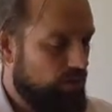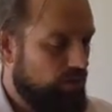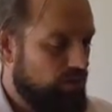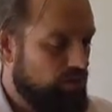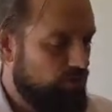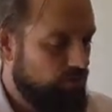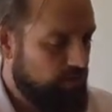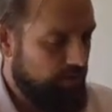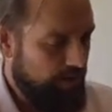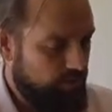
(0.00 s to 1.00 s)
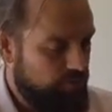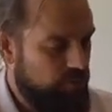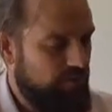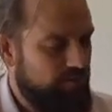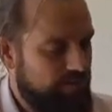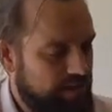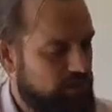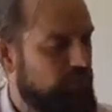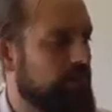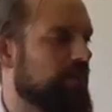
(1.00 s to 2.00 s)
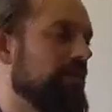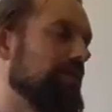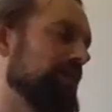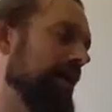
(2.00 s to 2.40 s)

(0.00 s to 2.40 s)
But we talked about during flexion periods,